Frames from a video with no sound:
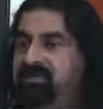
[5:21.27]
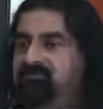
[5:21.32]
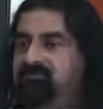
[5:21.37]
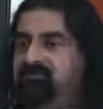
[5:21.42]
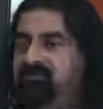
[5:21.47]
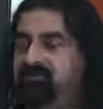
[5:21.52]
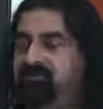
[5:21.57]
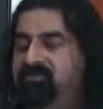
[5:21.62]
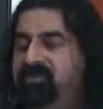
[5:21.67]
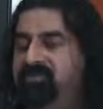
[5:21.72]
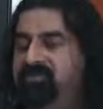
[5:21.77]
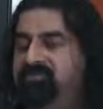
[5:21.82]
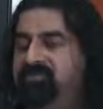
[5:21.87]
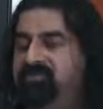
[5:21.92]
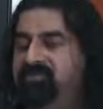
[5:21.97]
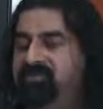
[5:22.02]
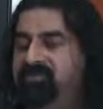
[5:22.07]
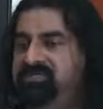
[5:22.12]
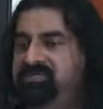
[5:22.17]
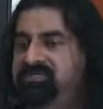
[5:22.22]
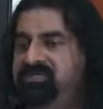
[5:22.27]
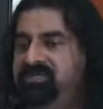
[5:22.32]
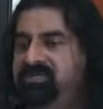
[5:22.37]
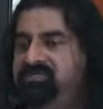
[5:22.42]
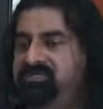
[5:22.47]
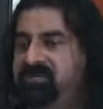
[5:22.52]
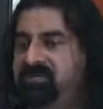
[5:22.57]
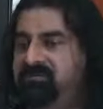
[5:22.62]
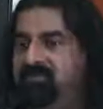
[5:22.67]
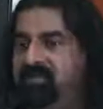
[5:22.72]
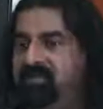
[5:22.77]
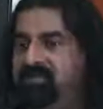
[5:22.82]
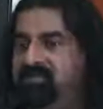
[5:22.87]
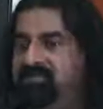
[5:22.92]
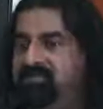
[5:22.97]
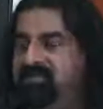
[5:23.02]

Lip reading: for me to initiate somebody,